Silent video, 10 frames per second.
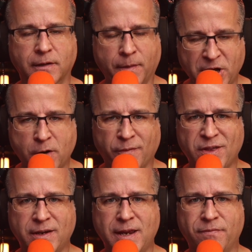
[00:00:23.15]
let me know
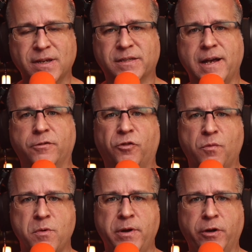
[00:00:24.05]
if any of this sounds
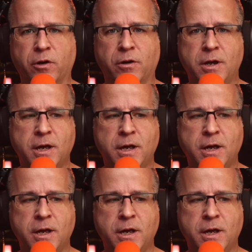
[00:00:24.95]
familiar.